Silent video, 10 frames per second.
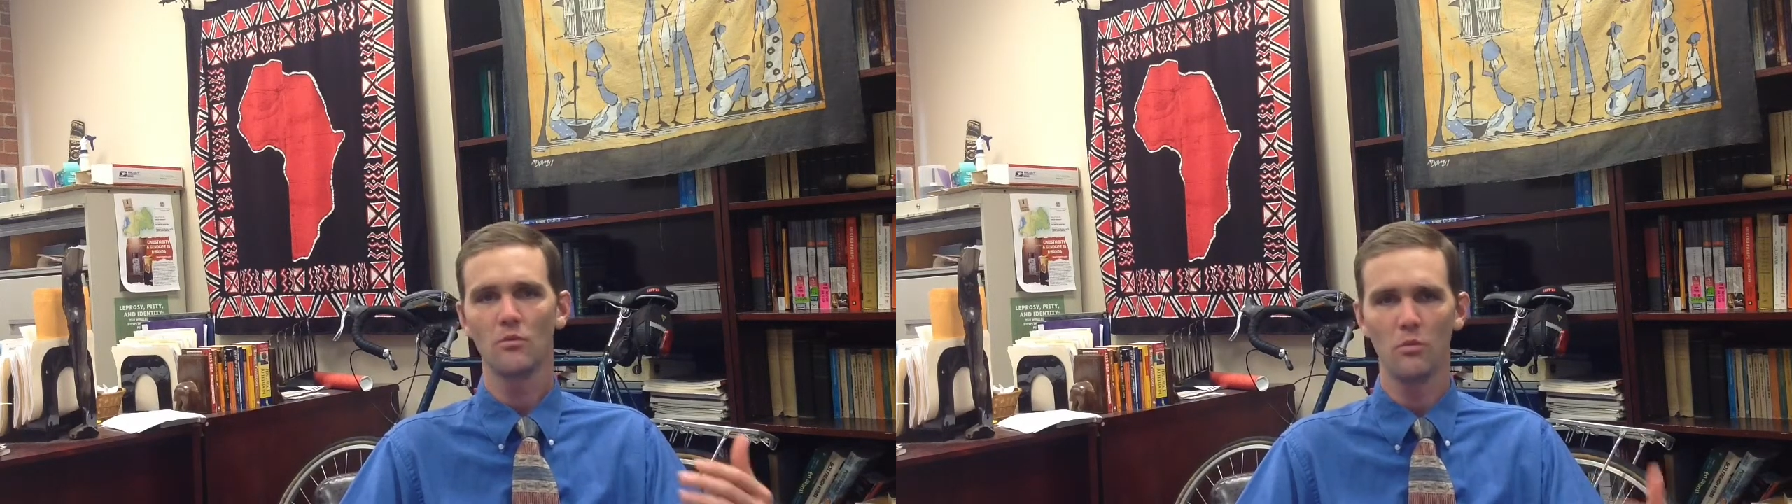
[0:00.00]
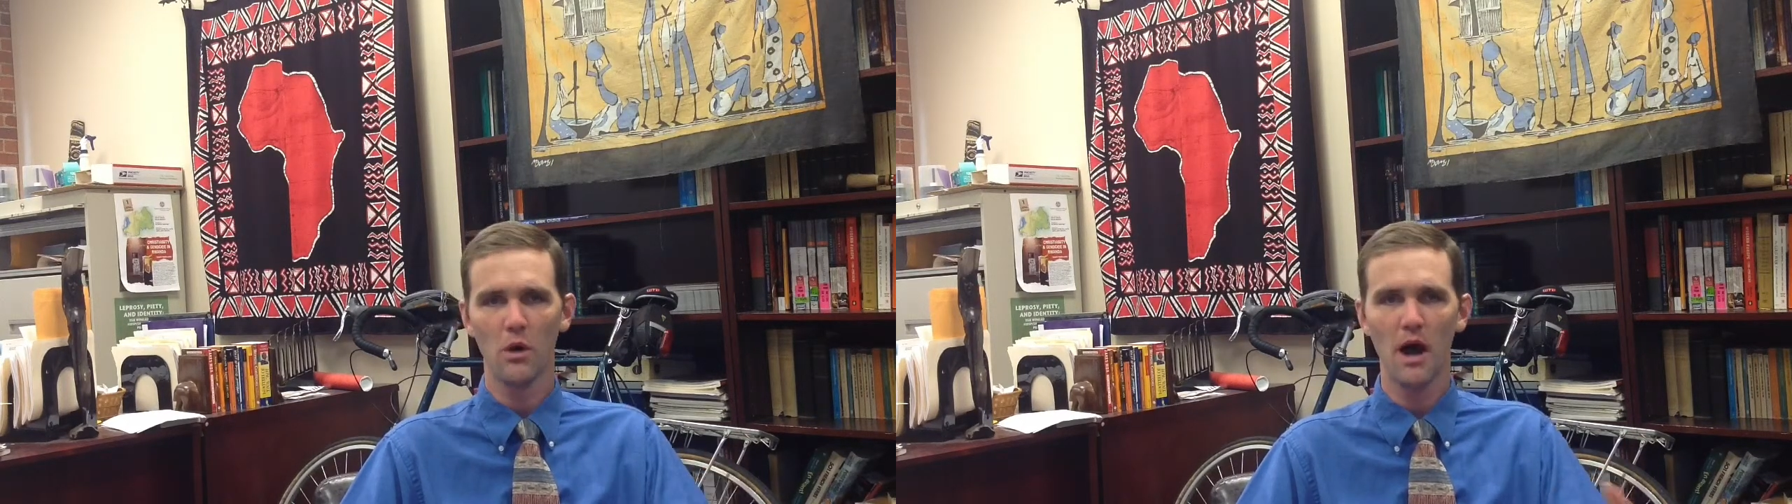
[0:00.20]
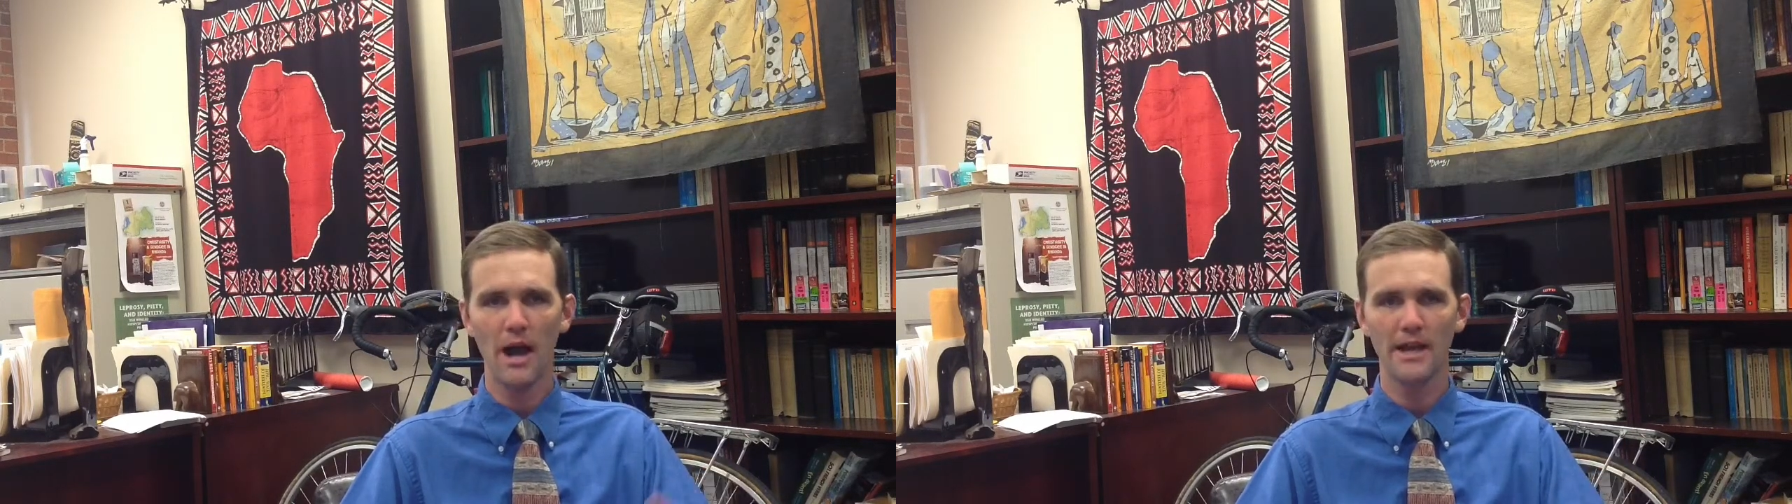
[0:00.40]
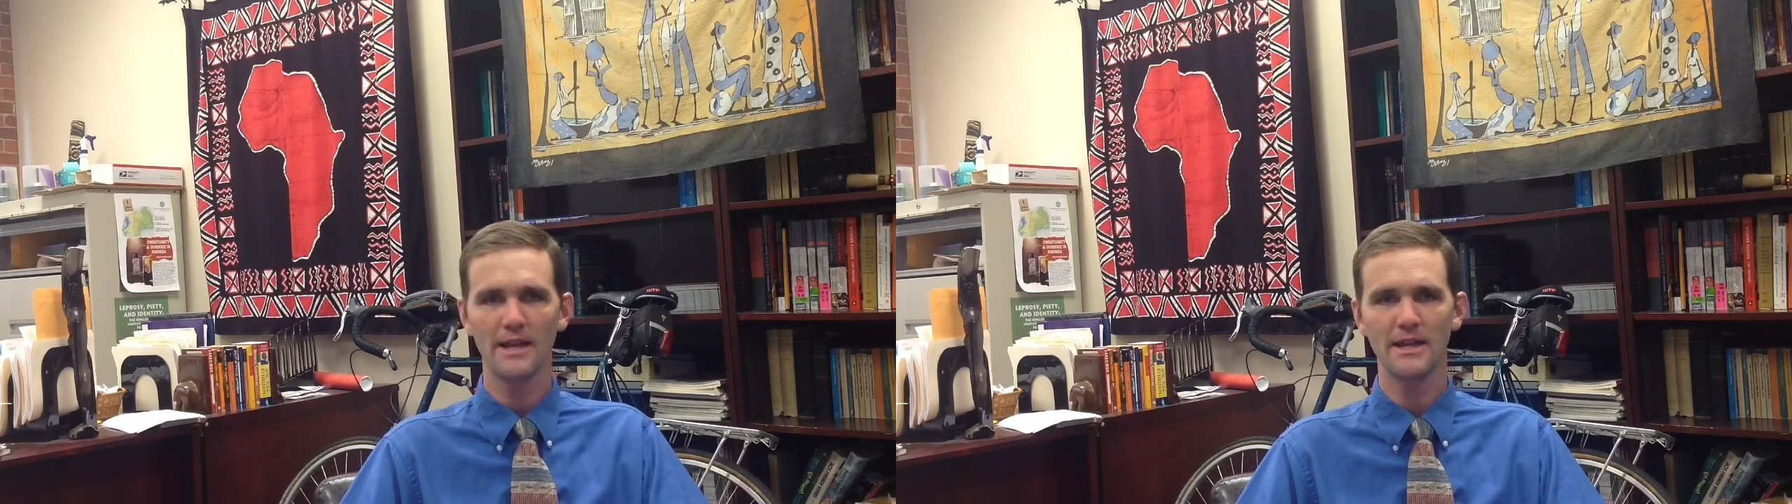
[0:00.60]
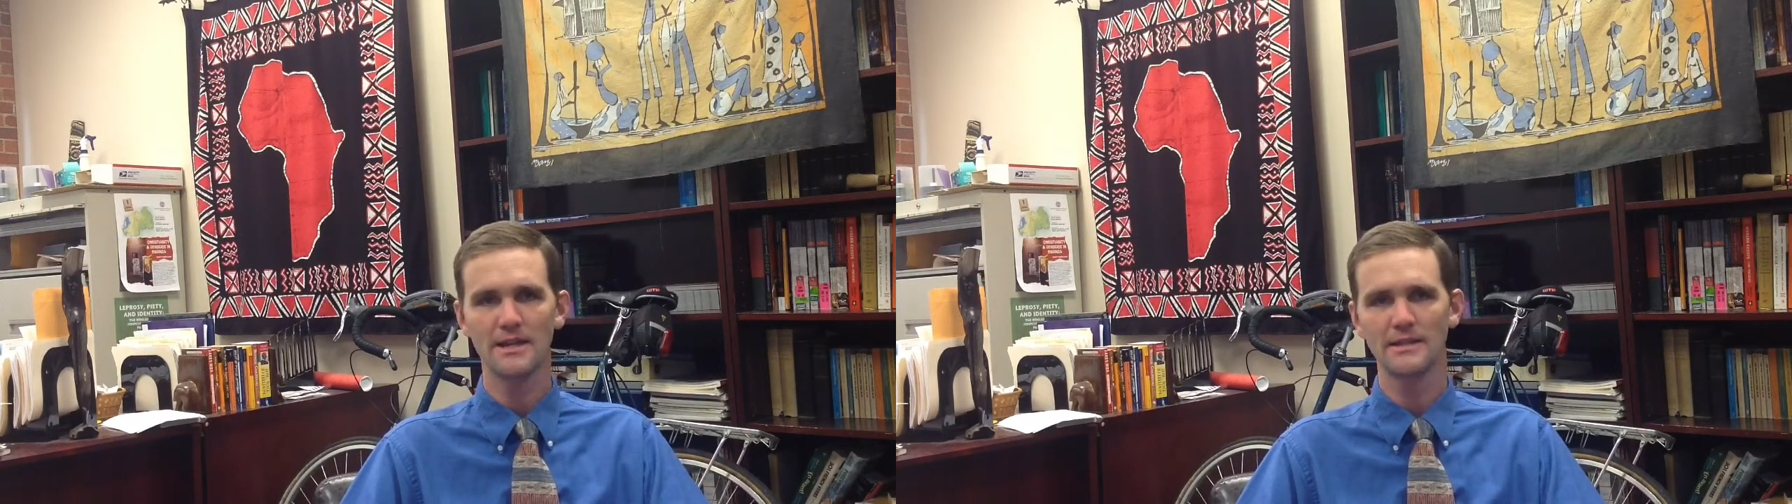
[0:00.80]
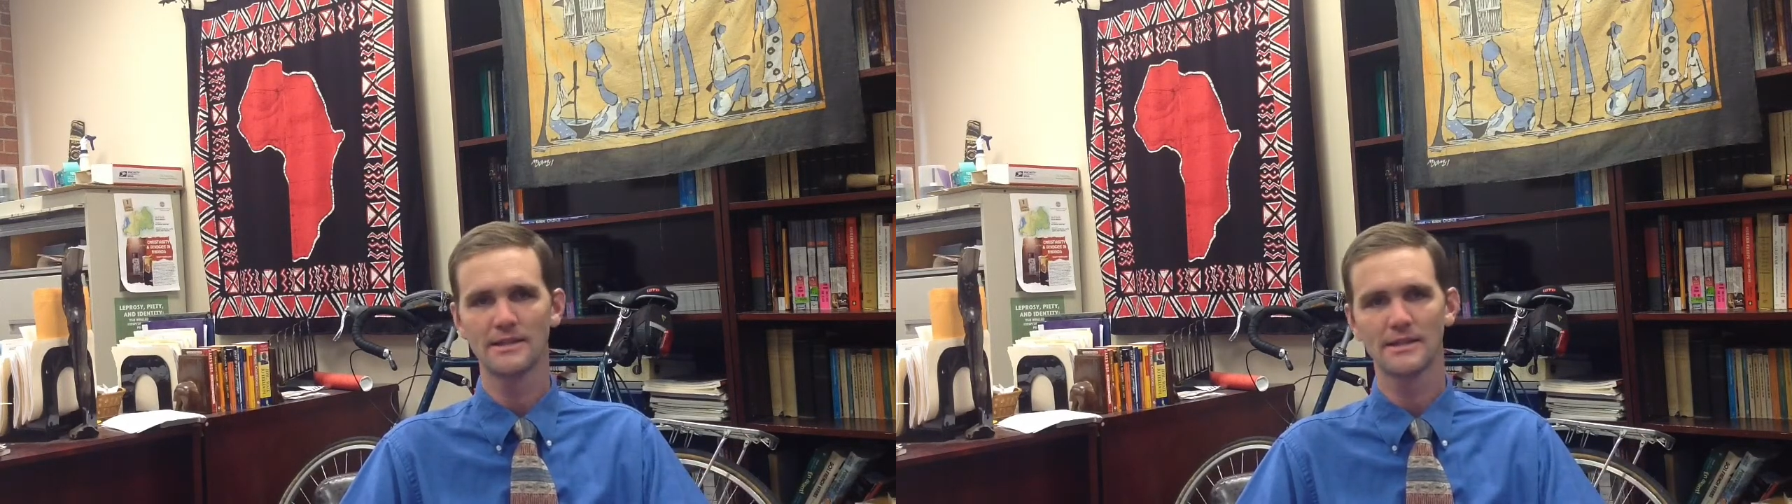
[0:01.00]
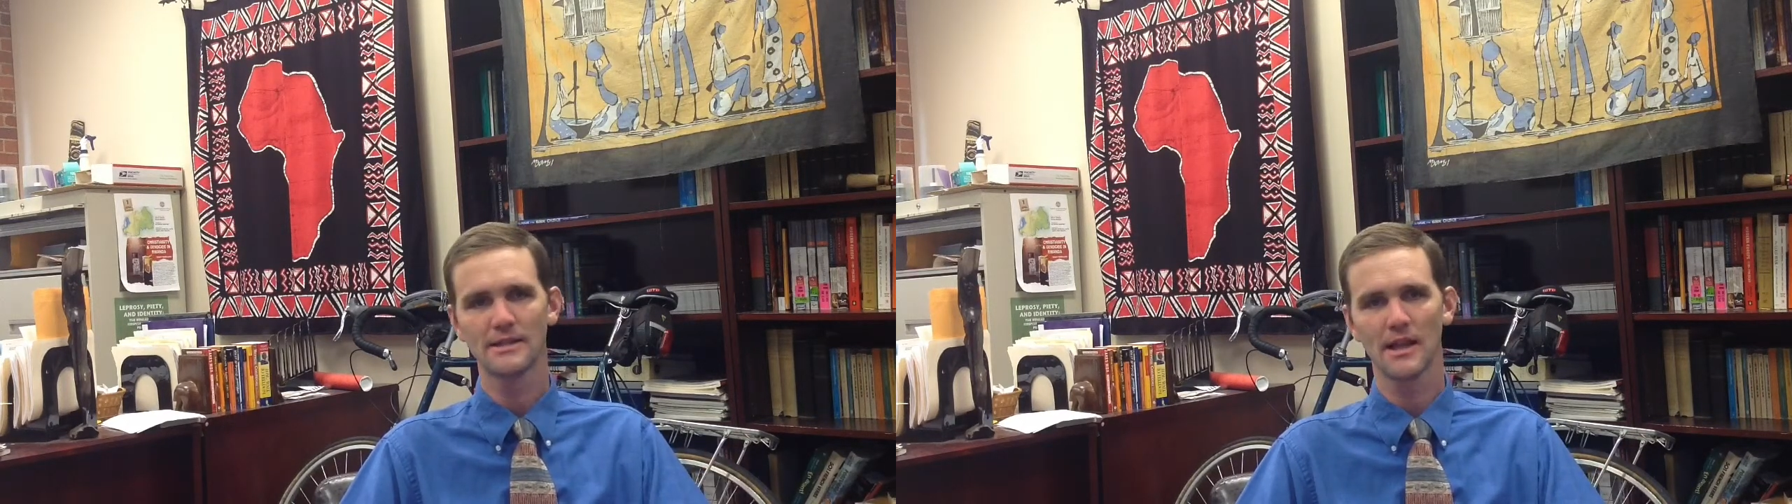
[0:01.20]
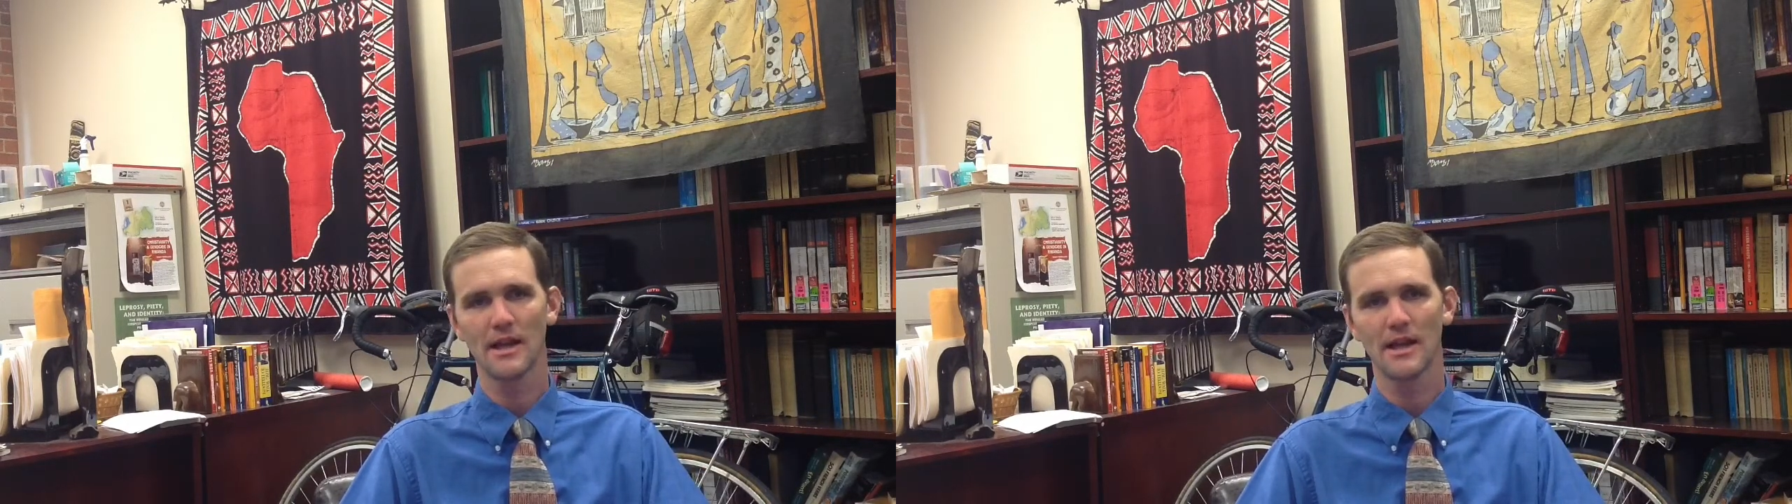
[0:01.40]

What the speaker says: why it is